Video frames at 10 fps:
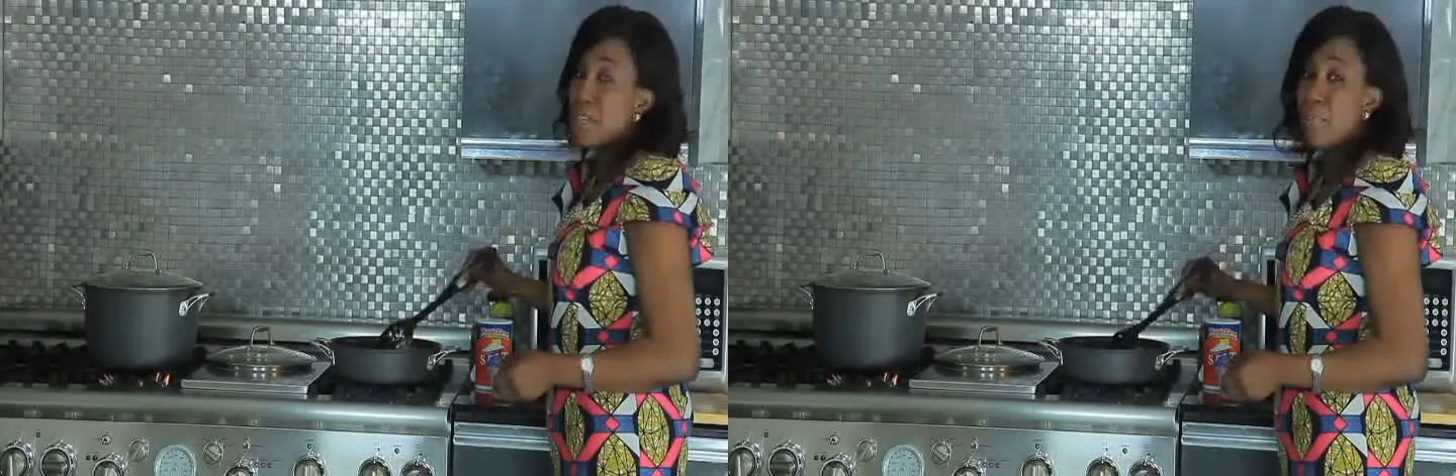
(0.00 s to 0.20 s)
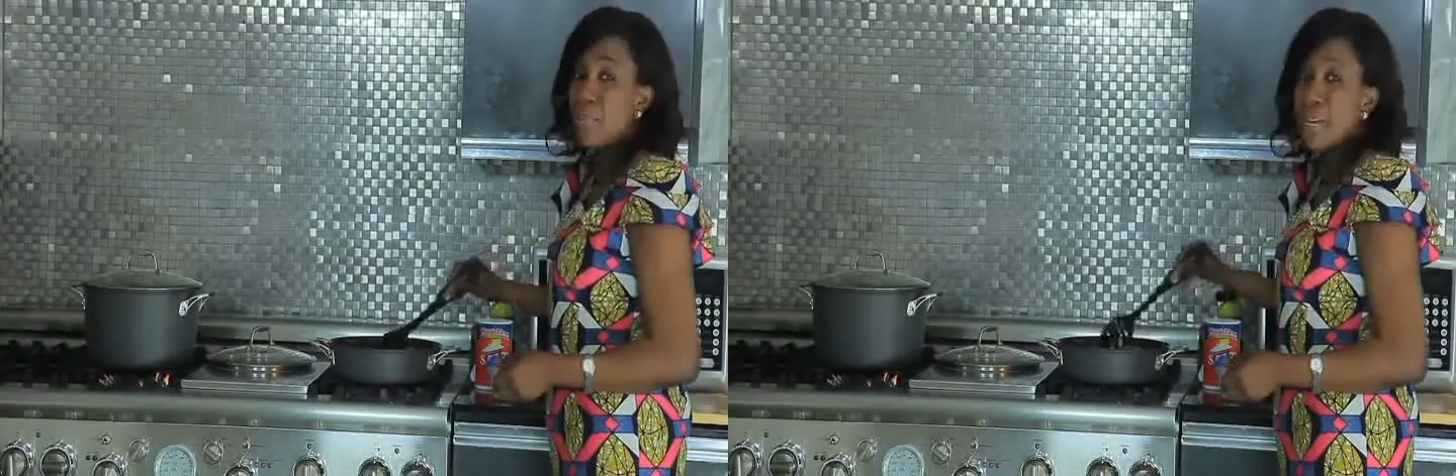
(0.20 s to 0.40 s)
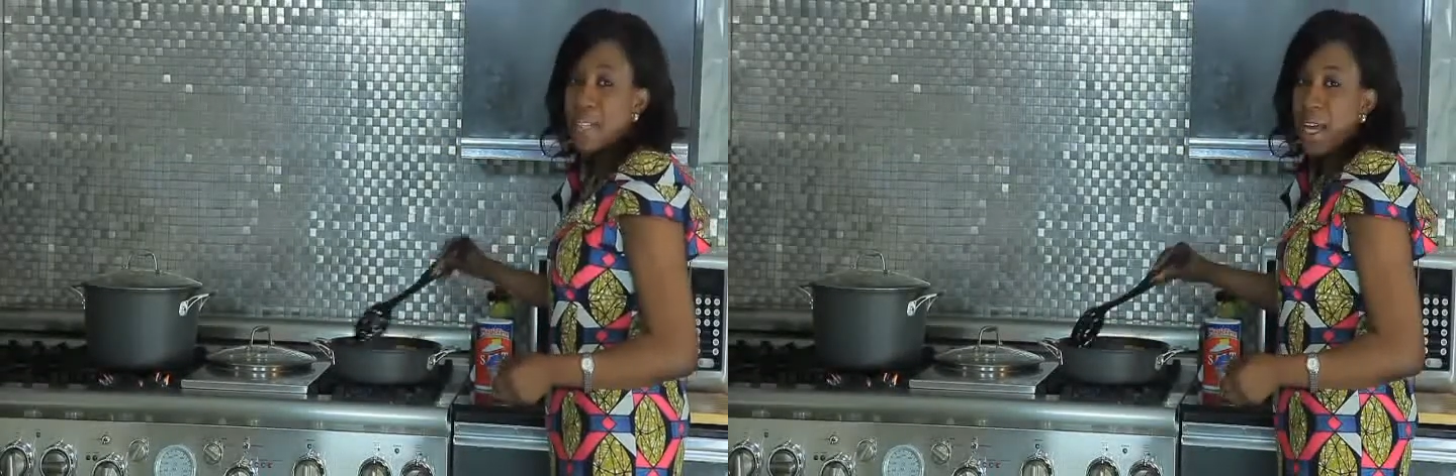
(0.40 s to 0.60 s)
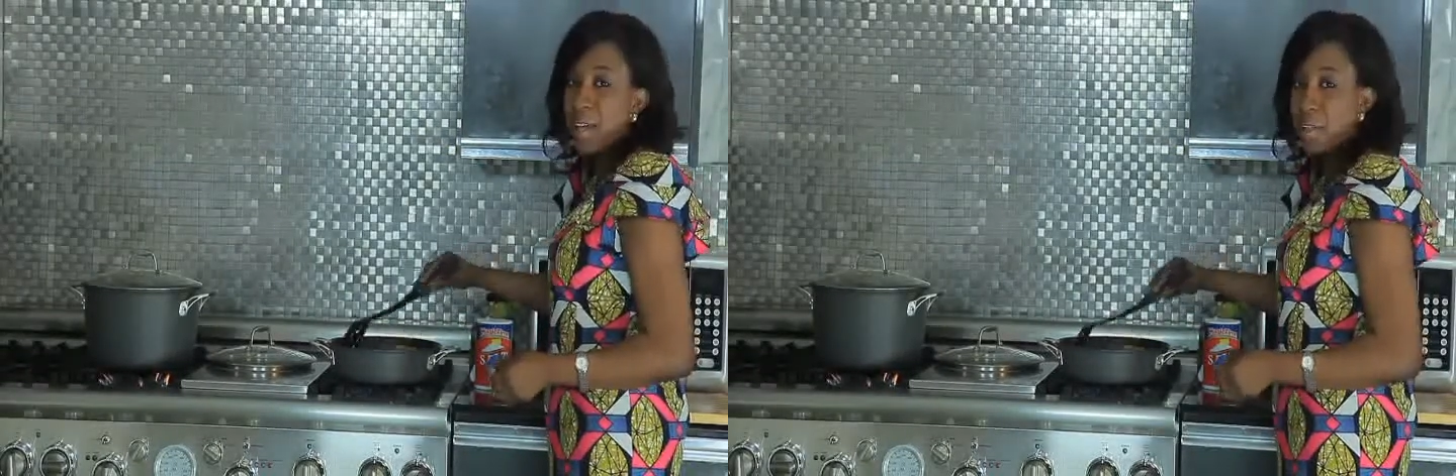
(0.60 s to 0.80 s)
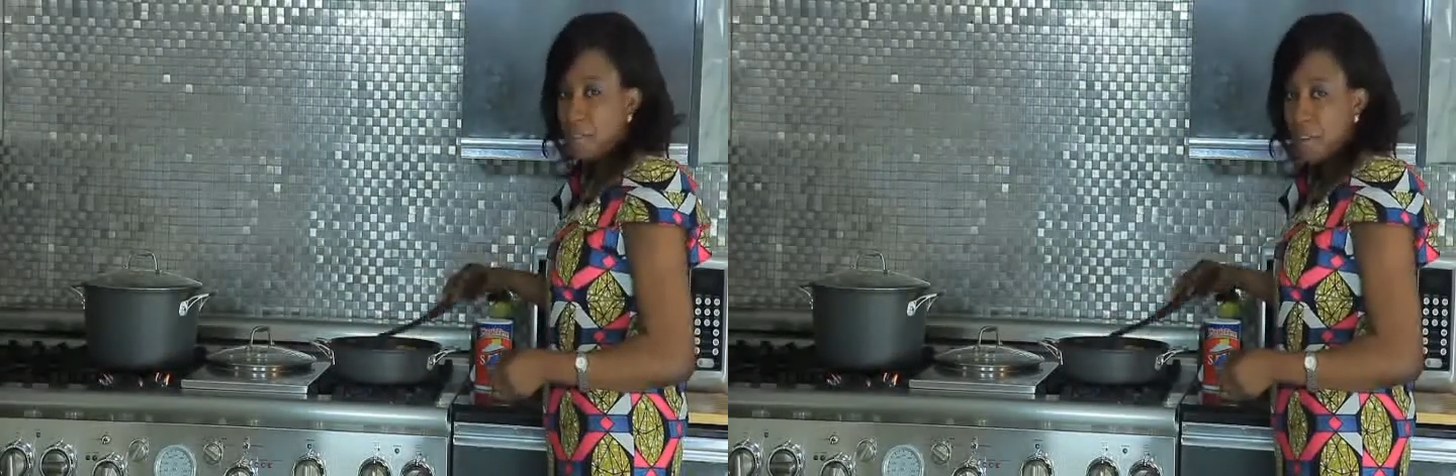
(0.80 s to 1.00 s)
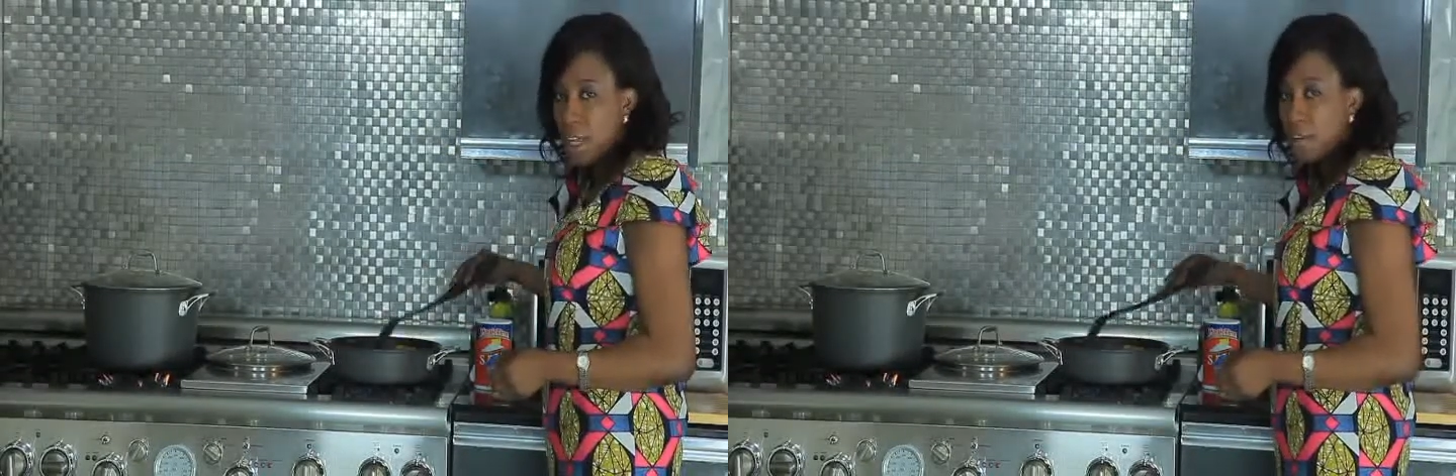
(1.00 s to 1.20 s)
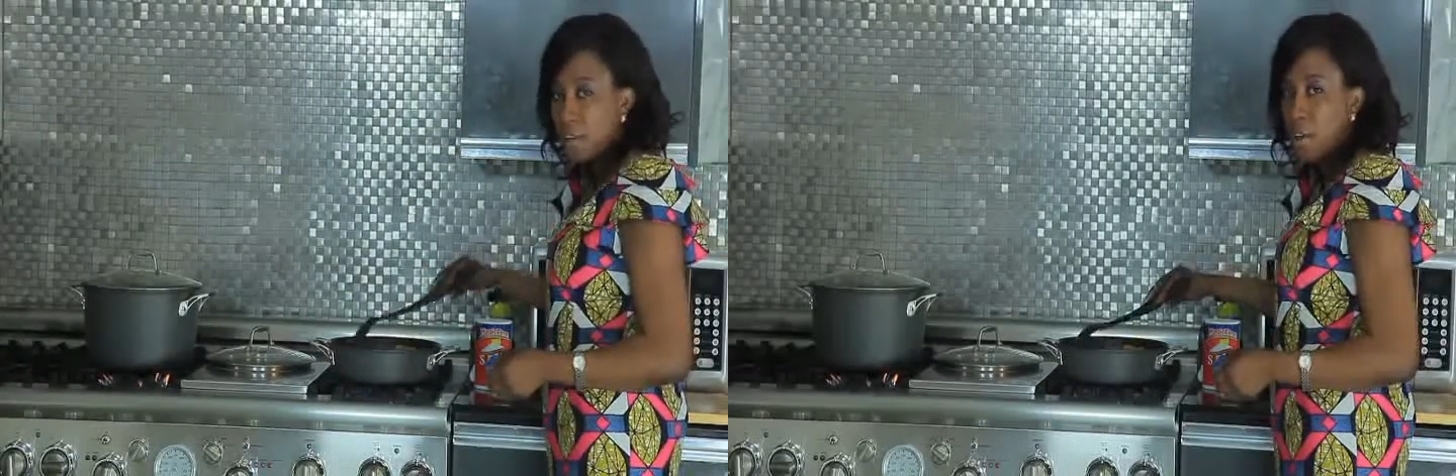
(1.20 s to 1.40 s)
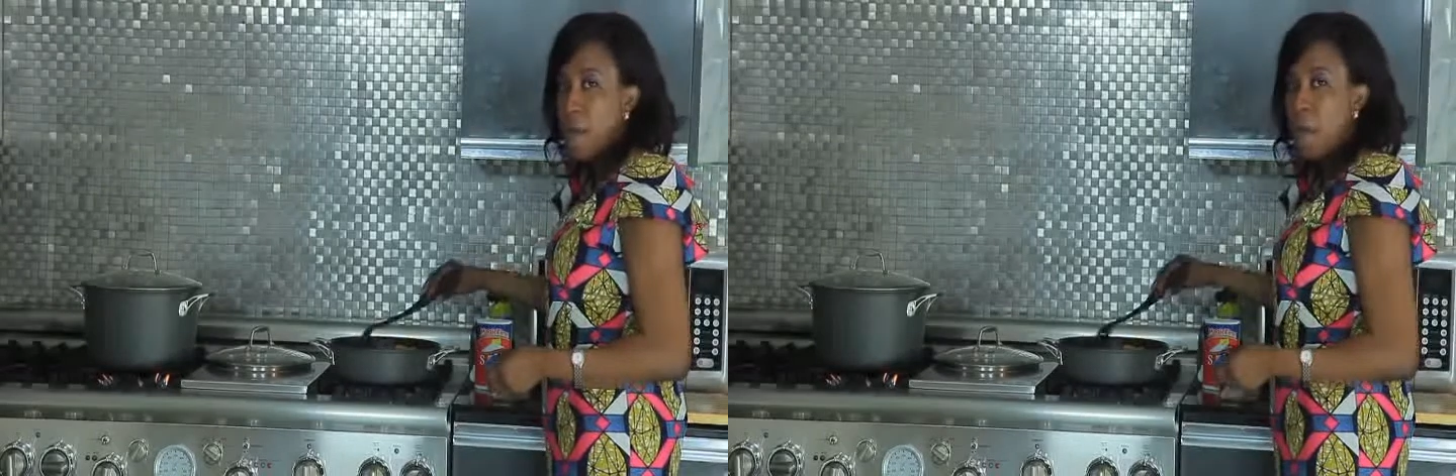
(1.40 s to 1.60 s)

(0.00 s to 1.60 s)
it brings out the flavor